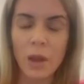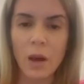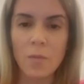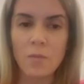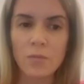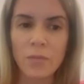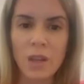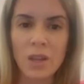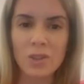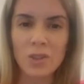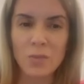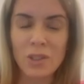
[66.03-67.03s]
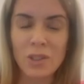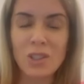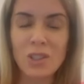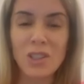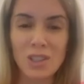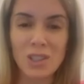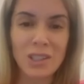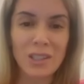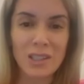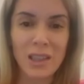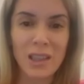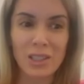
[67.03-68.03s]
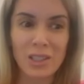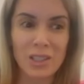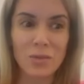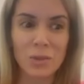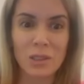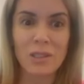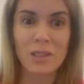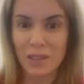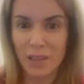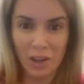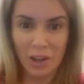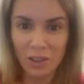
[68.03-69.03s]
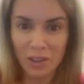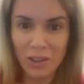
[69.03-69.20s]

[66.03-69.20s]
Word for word: Um, so much that she had said that she was scared.